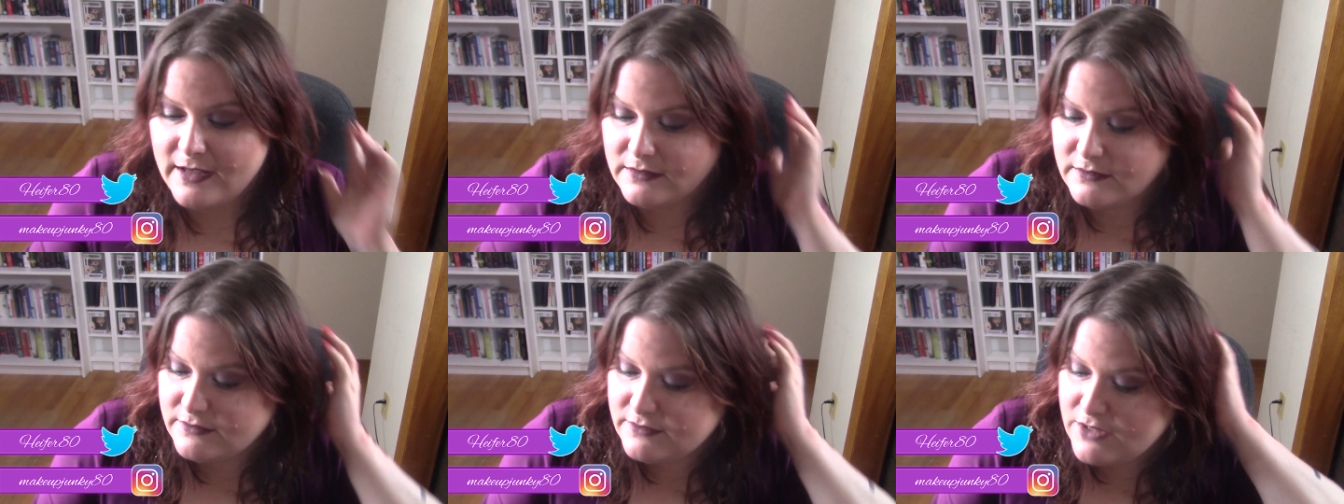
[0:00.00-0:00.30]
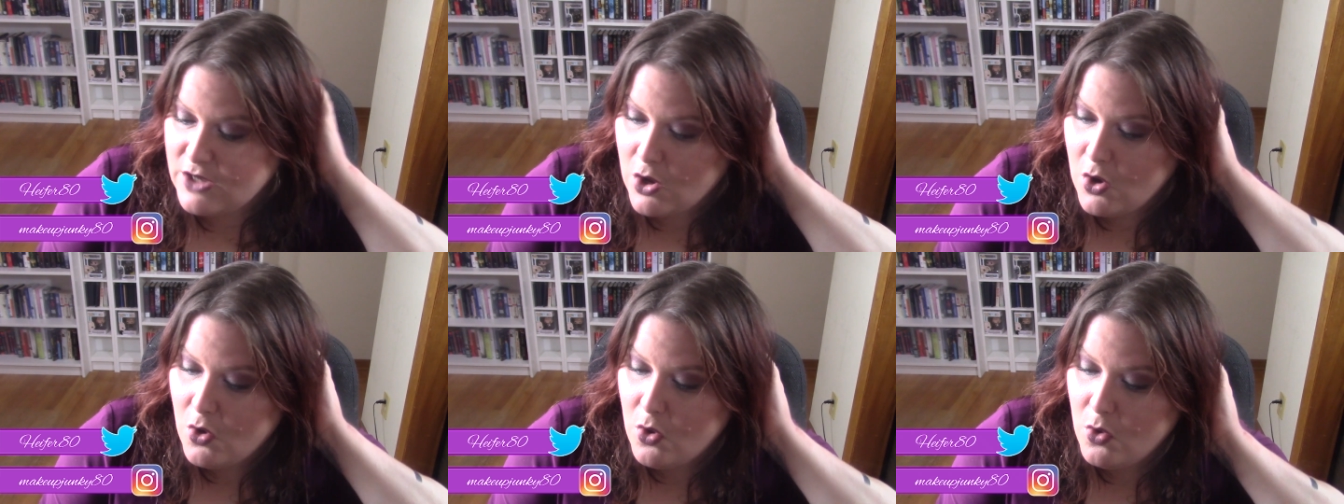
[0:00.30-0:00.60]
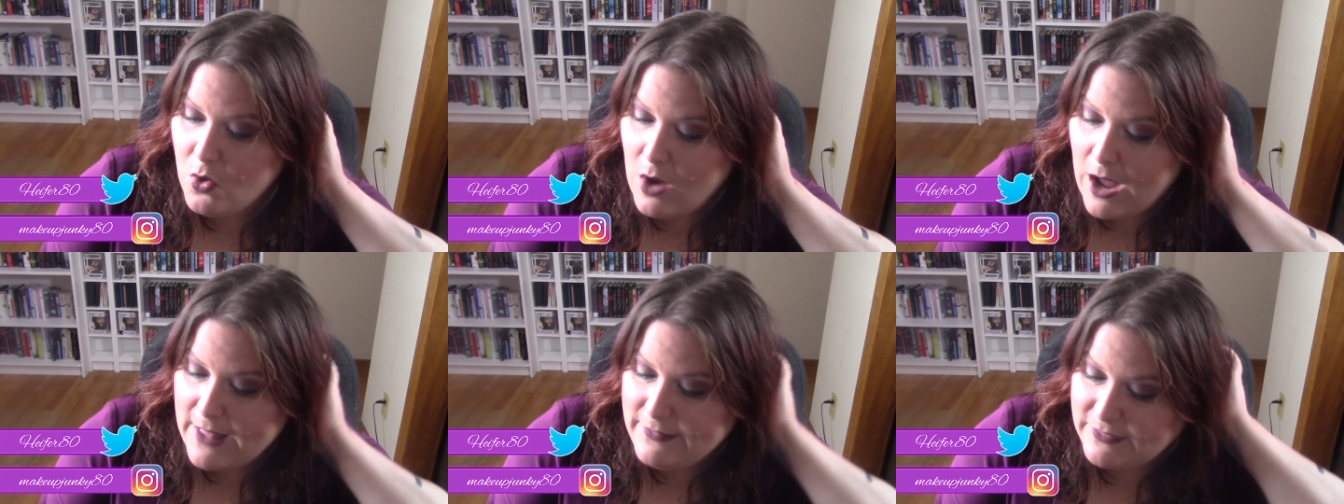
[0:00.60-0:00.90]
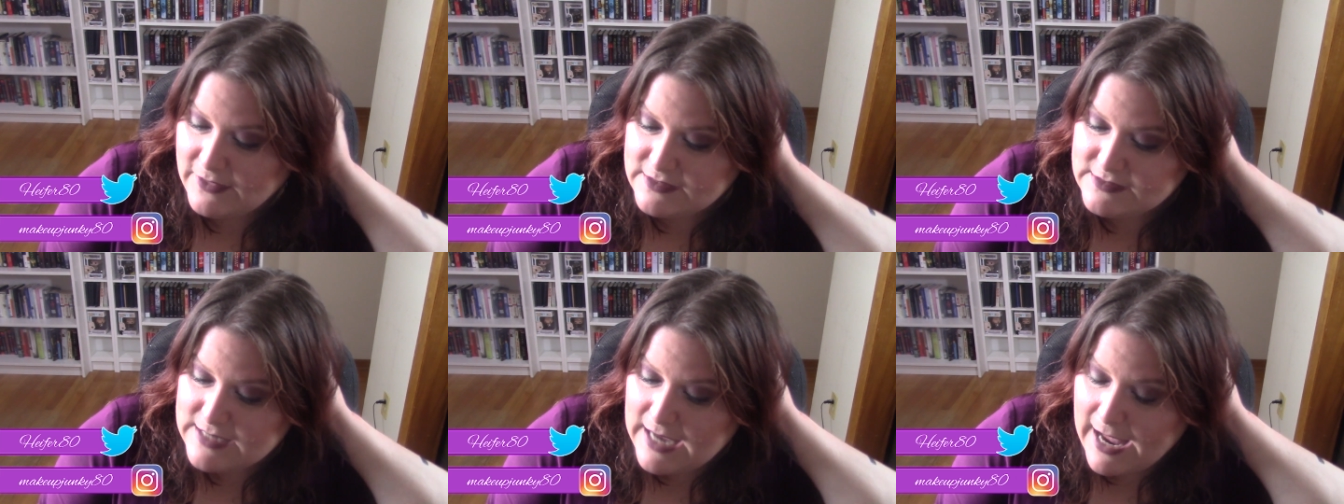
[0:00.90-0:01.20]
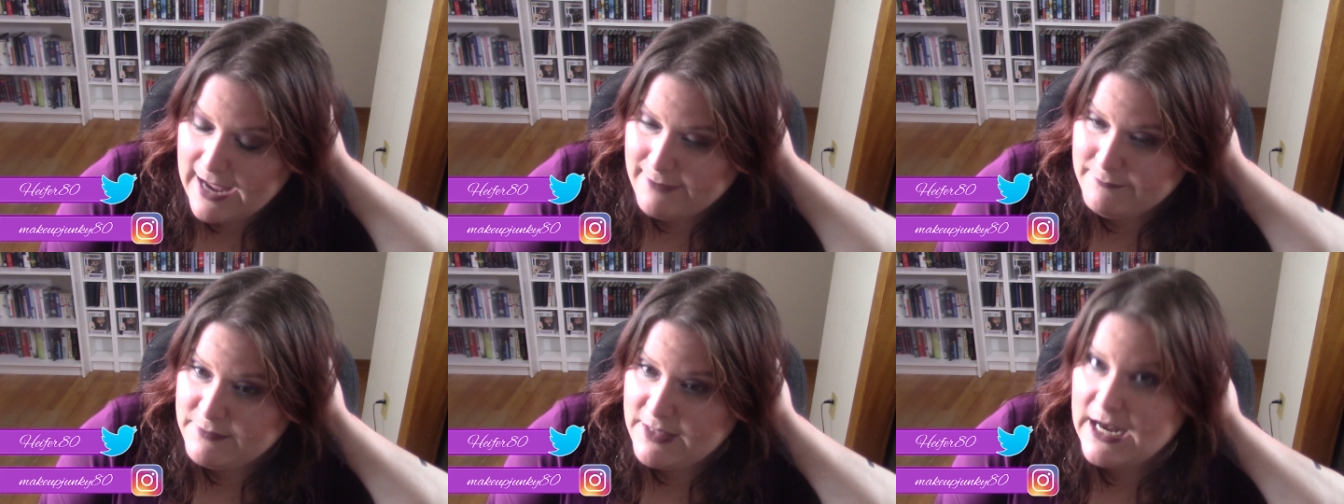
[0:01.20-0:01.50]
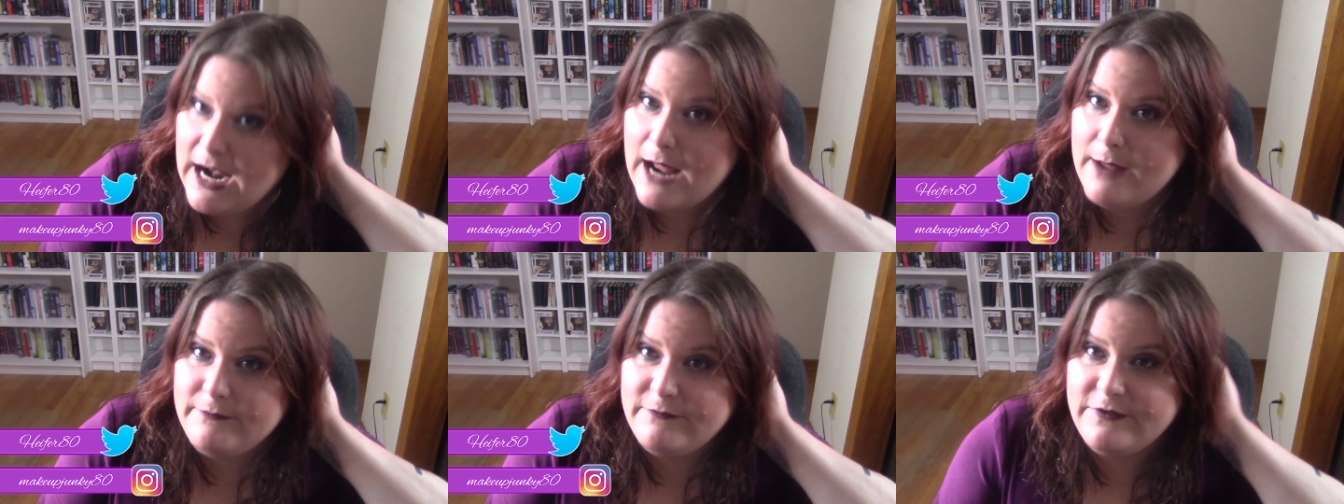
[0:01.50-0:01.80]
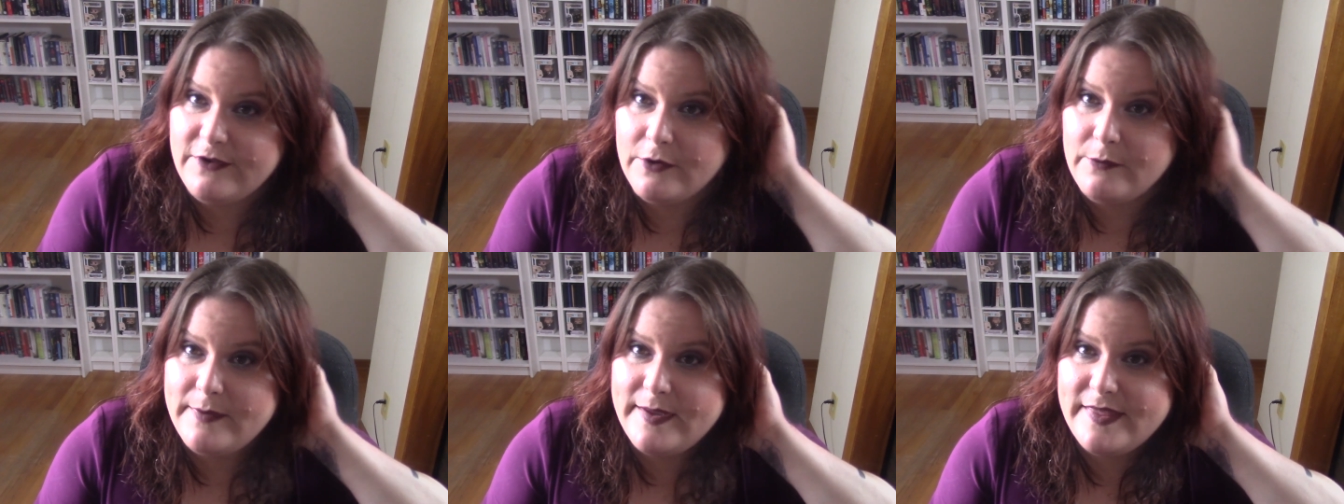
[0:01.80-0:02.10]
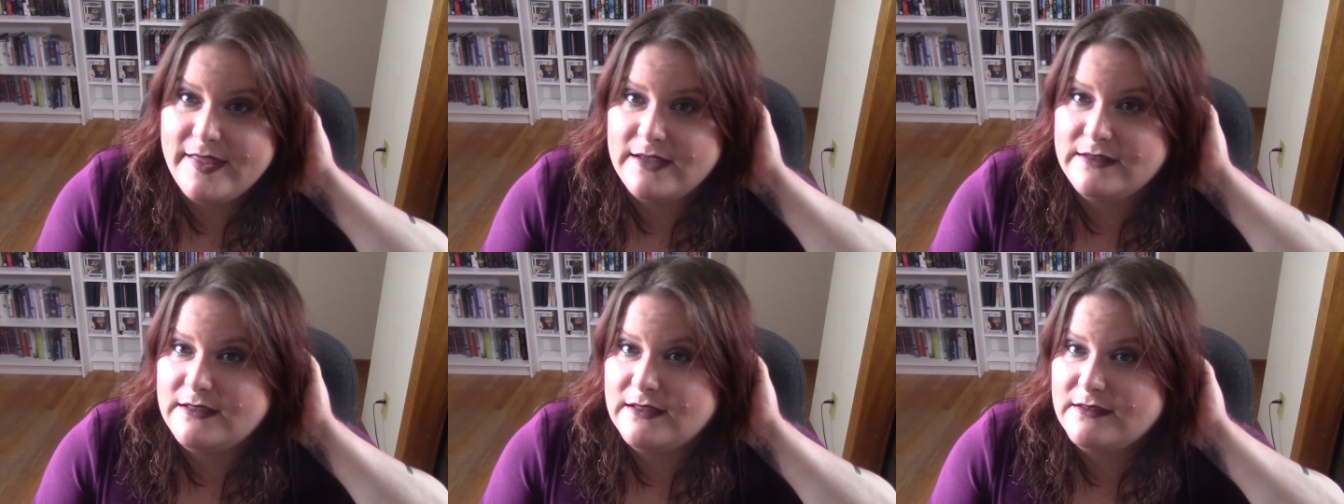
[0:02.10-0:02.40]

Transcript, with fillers: So at the time that I'm filming this,